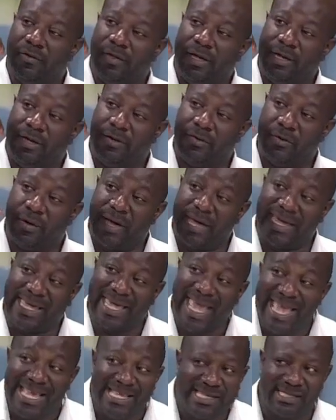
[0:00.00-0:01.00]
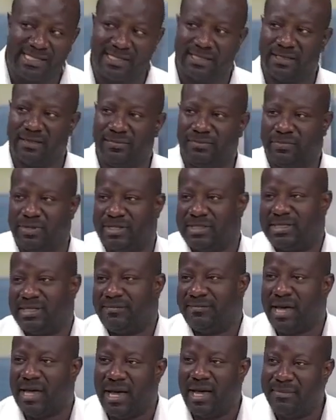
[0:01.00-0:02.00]
you know, against
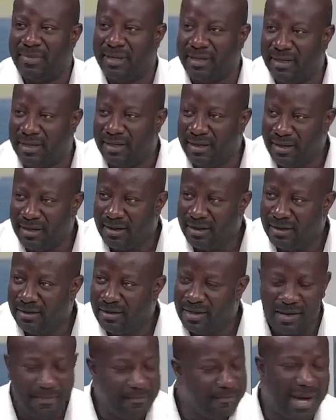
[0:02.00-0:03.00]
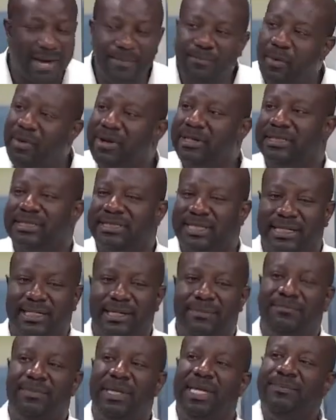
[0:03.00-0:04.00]
President Mahama. My point is that the
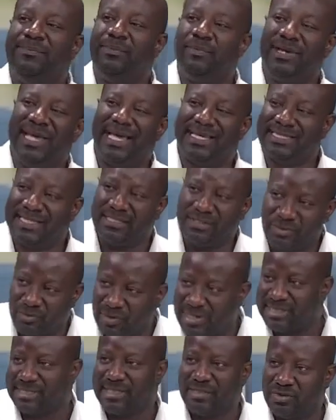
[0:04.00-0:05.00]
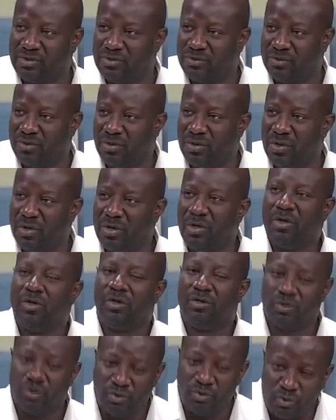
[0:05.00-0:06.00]
people he has entrusted to
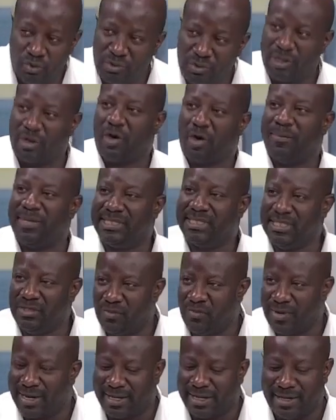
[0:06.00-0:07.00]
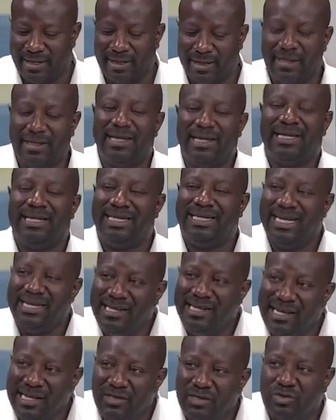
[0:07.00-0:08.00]
do the committee work, they
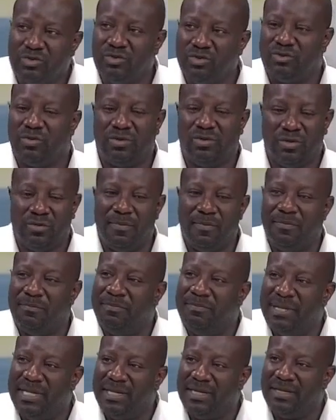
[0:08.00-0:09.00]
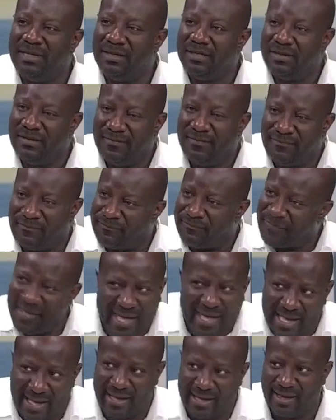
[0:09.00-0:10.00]
need to be
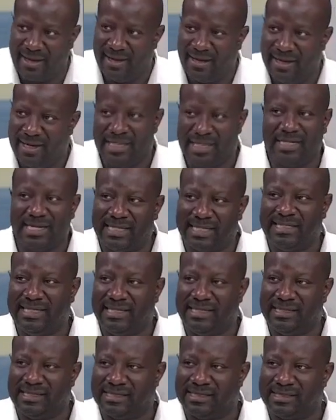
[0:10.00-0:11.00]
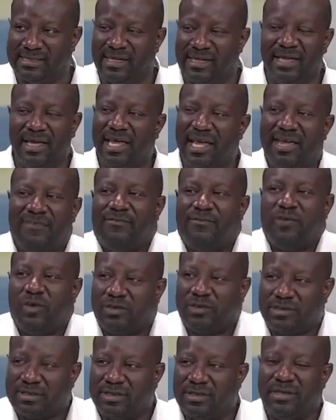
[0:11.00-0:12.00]
fair in their dealings. If
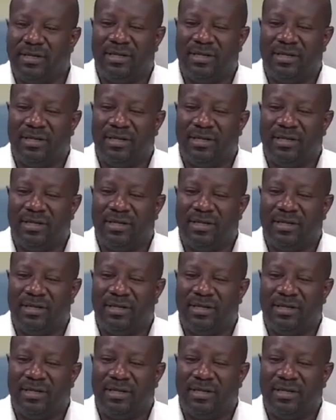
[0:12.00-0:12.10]
not,